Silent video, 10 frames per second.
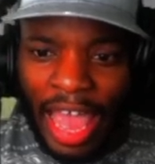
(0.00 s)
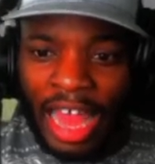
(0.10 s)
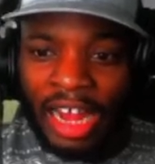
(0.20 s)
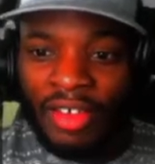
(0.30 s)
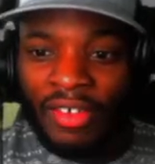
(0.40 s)

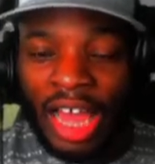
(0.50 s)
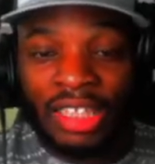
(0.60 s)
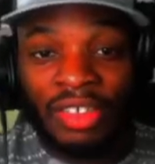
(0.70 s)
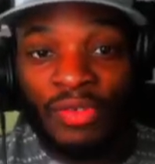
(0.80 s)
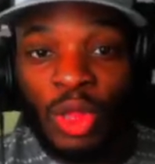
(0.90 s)
And
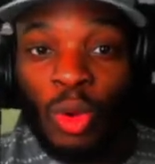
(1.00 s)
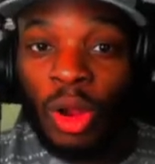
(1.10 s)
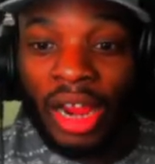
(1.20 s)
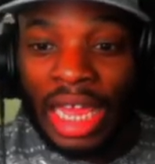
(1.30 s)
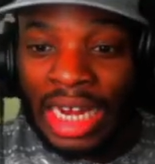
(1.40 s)
guys, if you
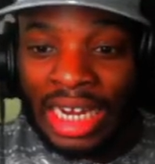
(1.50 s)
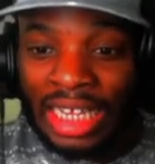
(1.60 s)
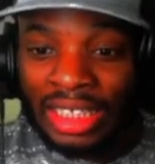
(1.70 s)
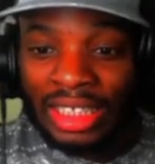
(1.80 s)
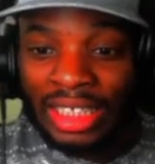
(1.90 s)
are in
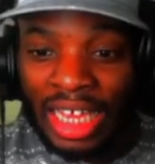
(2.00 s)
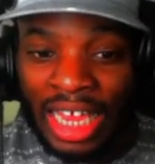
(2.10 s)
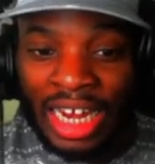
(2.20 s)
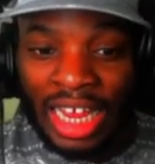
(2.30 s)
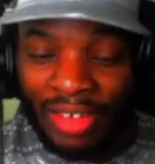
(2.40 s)
this,
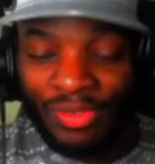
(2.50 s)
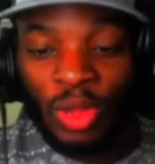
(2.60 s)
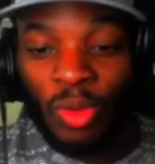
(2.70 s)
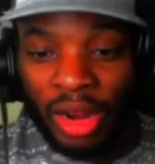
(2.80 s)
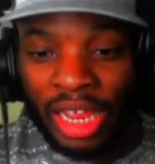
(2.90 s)
if
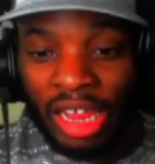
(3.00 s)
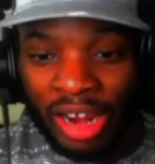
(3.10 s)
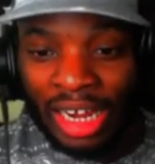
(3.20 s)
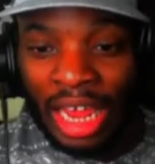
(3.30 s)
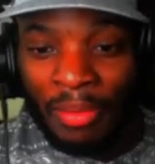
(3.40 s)
you are
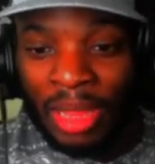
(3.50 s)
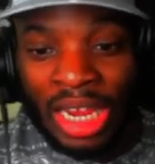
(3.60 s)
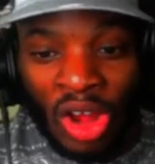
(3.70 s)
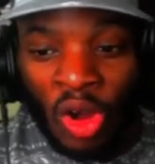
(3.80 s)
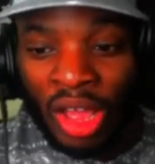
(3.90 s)
here, let me
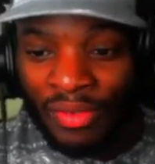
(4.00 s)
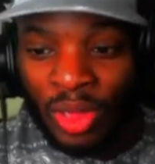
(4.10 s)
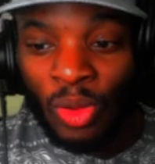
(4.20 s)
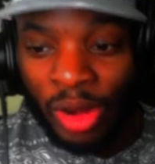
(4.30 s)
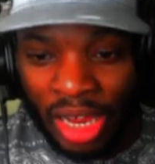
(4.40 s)
know. If
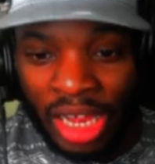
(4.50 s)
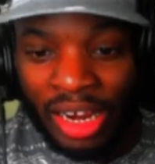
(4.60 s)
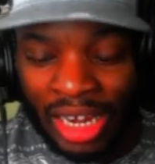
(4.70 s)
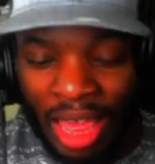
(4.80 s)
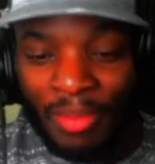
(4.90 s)
you are
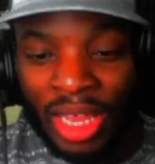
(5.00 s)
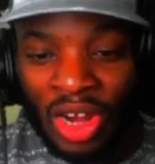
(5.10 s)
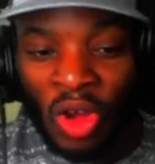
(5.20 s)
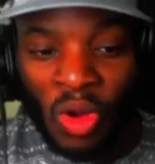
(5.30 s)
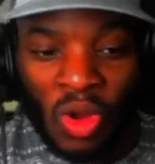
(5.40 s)
here, let me
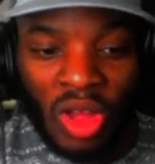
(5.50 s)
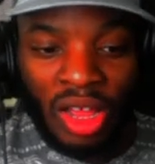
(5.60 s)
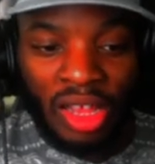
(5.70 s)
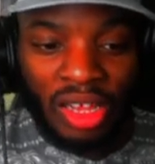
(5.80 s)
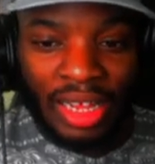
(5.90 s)
know.
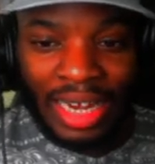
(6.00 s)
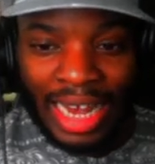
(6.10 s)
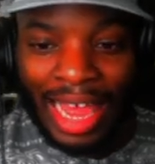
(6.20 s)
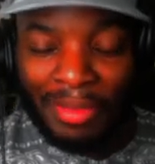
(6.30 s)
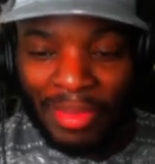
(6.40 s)

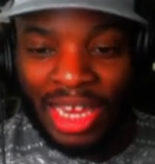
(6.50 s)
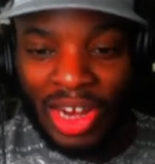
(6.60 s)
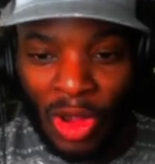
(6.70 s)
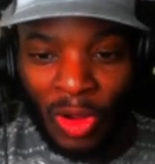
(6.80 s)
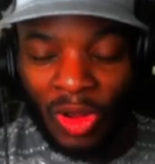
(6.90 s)
Let me
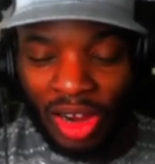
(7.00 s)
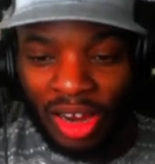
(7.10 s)
know.